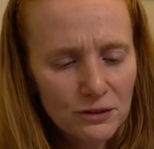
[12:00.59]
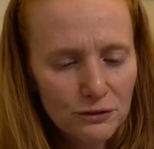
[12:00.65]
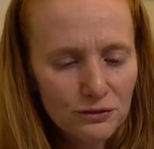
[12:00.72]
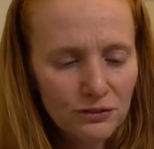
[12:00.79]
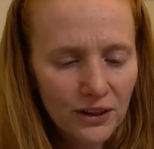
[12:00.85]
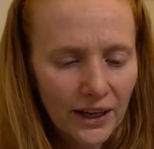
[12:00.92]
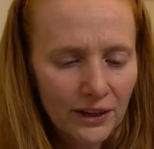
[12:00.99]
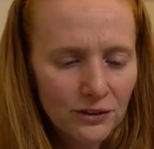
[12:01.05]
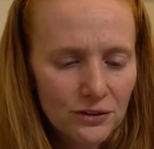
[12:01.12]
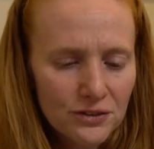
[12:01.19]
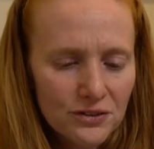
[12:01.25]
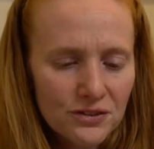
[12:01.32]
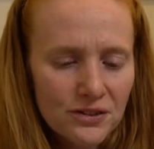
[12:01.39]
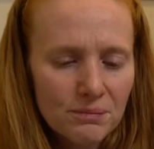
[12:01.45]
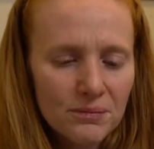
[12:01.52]
or
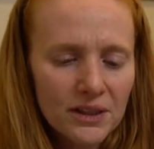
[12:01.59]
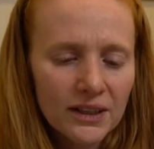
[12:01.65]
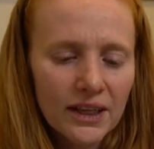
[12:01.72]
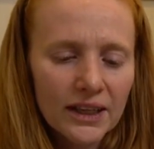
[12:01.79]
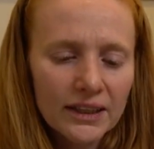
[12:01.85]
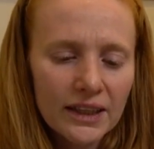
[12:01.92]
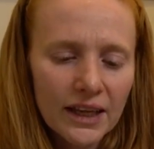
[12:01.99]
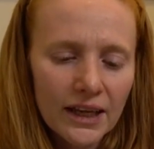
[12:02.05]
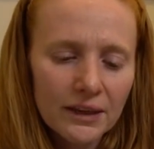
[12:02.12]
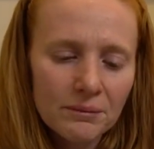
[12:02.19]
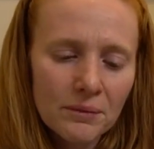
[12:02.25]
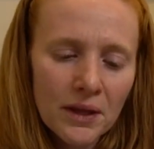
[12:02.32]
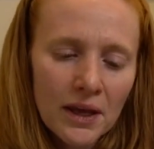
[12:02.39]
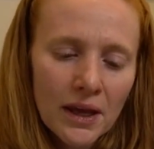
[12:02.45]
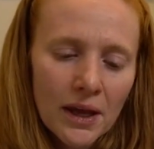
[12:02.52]
Flanders or something like that,
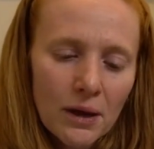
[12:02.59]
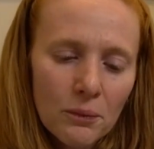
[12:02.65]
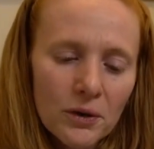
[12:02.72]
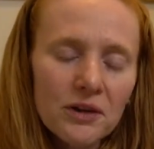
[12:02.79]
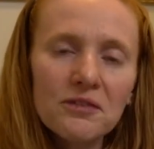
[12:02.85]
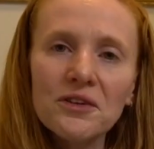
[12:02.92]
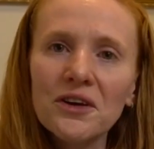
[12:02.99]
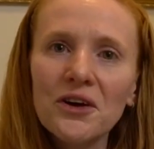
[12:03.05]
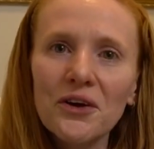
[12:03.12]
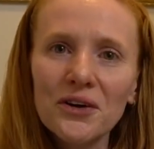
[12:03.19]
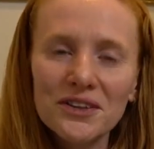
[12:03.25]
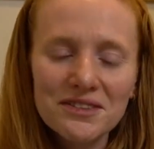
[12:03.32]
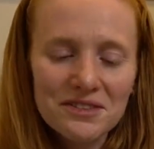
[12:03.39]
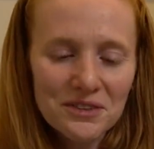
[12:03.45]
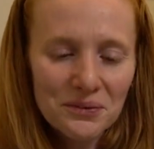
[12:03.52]
whatever the
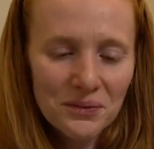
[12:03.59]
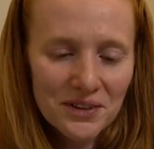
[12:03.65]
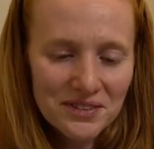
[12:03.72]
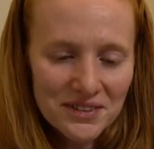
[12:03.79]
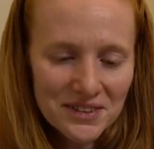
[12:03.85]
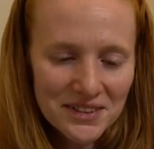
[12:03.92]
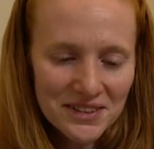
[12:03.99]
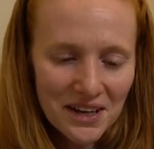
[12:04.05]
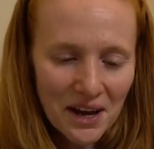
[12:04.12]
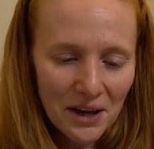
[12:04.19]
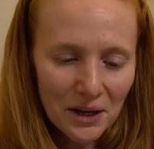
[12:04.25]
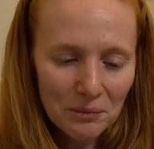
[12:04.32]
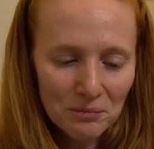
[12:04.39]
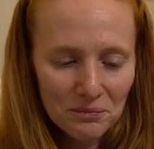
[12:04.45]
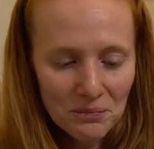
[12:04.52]
currency was at the
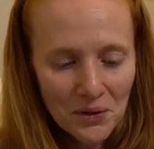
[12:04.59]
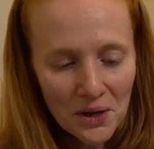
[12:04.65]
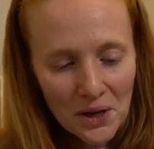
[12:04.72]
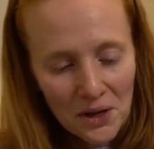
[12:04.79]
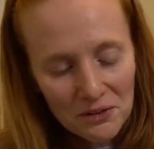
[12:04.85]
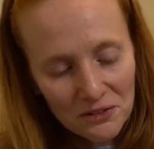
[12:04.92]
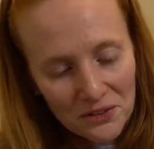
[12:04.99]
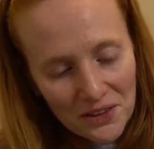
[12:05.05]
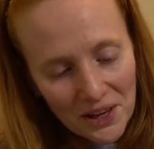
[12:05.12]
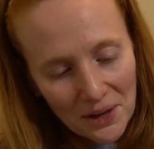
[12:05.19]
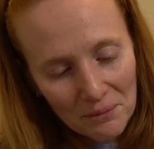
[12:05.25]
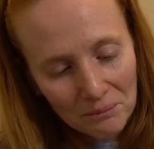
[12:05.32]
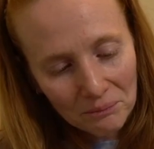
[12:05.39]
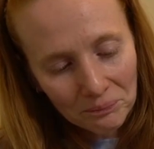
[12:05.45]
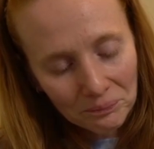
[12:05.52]
time for
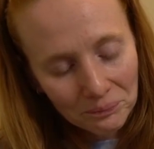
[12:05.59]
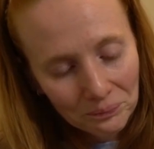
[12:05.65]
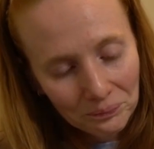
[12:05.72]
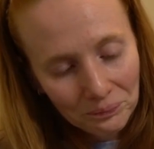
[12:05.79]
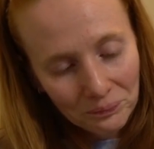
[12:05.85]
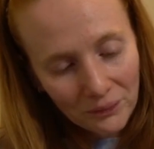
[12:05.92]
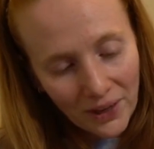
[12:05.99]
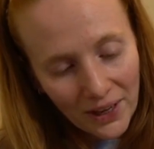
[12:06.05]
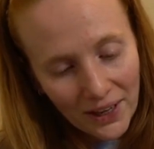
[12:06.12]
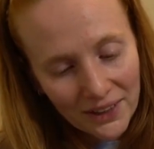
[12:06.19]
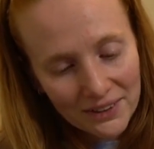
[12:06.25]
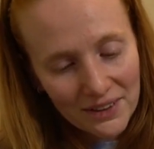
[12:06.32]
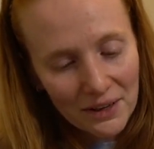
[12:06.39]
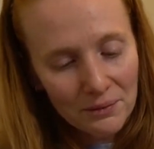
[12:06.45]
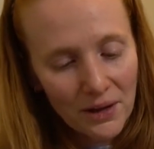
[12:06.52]
them
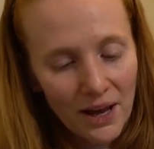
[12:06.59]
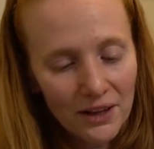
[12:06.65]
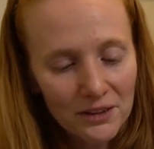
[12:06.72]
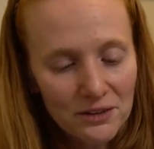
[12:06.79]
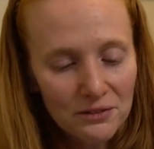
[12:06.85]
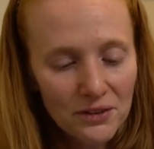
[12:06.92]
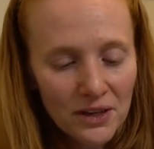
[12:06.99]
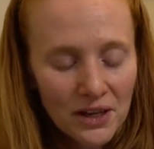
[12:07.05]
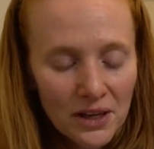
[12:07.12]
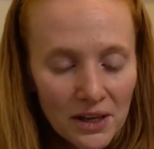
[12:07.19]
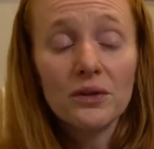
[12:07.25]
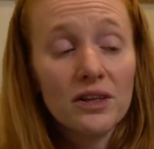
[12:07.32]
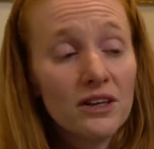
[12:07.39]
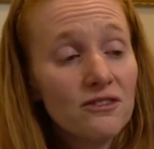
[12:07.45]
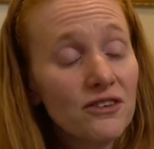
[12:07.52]
and um, kind of
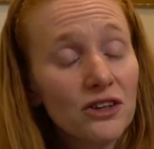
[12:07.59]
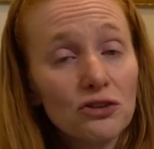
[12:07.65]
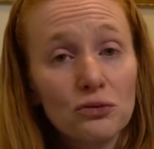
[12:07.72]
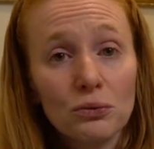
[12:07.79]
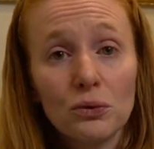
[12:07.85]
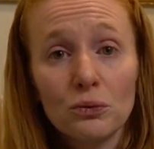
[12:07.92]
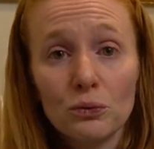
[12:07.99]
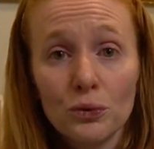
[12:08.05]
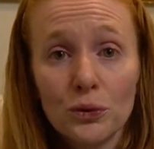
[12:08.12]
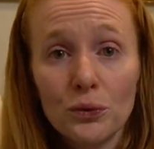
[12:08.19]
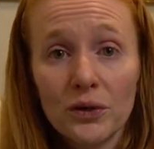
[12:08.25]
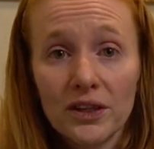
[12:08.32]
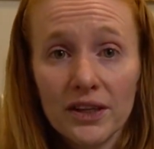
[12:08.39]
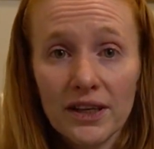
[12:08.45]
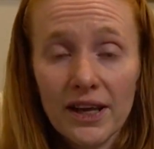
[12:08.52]
the eventual
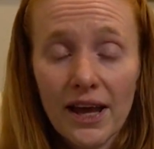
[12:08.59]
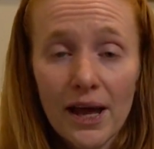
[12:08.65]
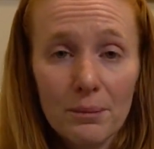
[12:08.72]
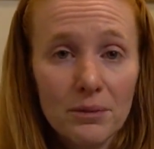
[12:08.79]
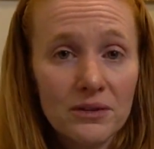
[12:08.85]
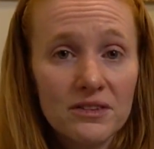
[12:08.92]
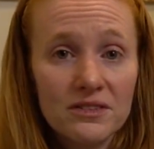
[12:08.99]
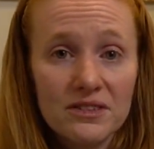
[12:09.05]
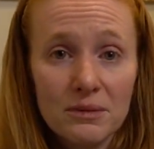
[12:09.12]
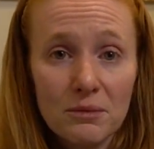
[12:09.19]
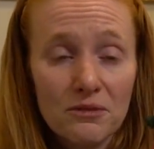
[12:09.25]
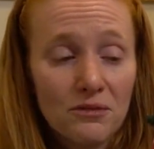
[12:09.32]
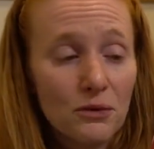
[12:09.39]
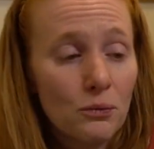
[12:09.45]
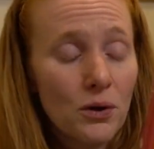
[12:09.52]
ruin that happened to some
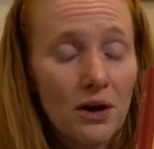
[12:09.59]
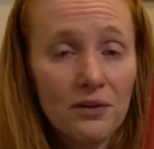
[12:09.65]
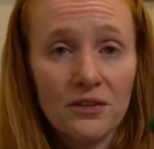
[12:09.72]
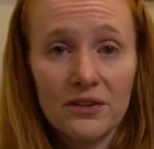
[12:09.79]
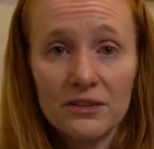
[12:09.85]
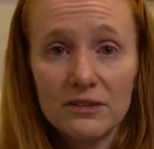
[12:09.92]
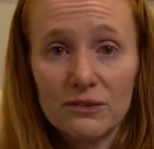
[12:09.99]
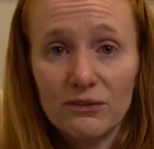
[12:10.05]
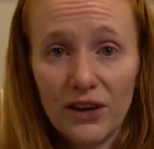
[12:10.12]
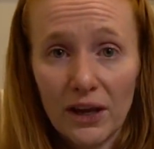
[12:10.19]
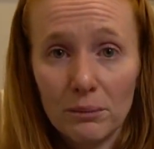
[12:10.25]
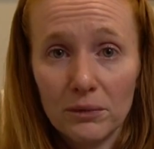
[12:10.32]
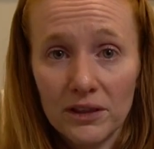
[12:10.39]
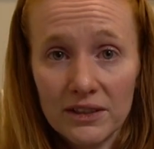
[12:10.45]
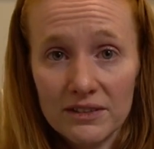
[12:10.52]
of the wealthiest
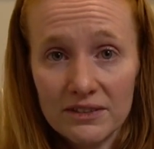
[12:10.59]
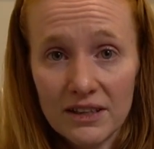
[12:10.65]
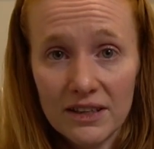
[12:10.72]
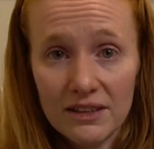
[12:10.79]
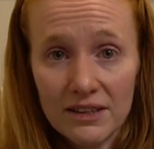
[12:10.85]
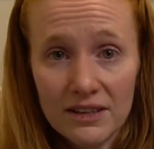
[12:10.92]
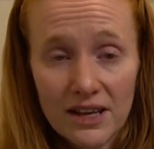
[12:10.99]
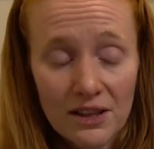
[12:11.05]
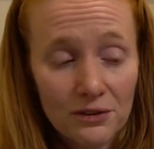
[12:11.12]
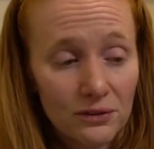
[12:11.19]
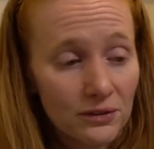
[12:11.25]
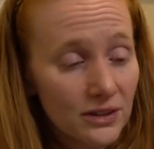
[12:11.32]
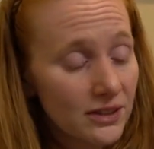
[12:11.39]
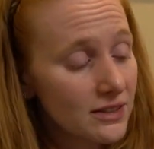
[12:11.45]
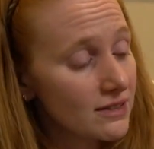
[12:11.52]
families in the
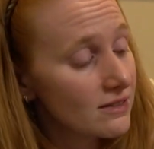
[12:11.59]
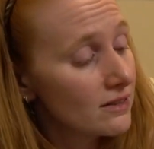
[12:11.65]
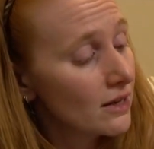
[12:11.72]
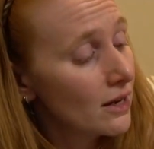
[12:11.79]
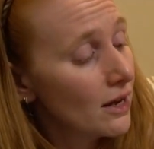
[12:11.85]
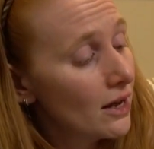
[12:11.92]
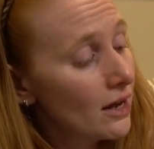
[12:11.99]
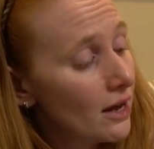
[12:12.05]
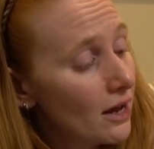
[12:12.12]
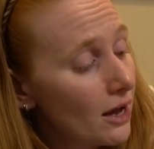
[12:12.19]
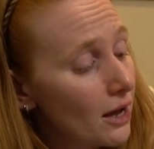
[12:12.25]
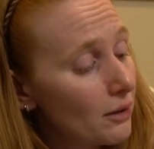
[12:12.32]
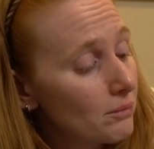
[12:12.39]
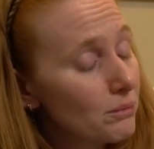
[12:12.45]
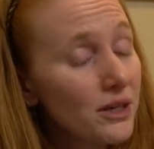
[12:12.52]
Netherlands
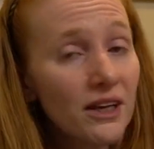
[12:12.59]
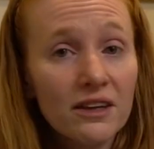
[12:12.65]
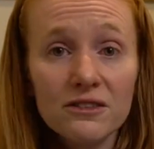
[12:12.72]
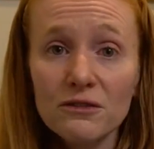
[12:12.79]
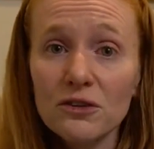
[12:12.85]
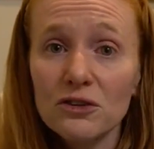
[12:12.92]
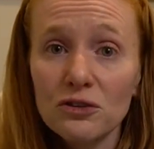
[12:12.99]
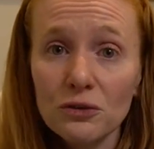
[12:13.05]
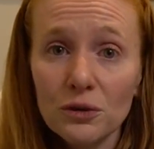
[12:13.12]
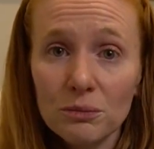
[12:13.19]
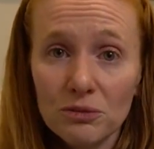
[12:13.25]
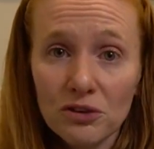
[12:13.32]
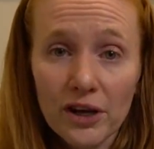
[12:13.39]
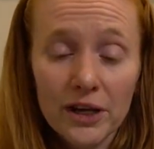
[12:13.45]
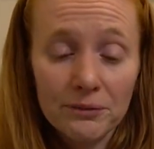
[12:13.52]
uh, because of the tulip
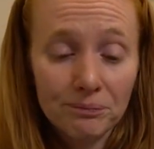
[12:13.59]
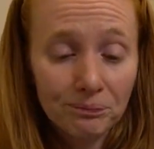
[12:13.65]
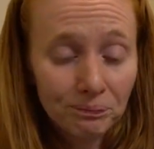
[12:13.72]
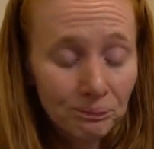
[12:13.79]
trade.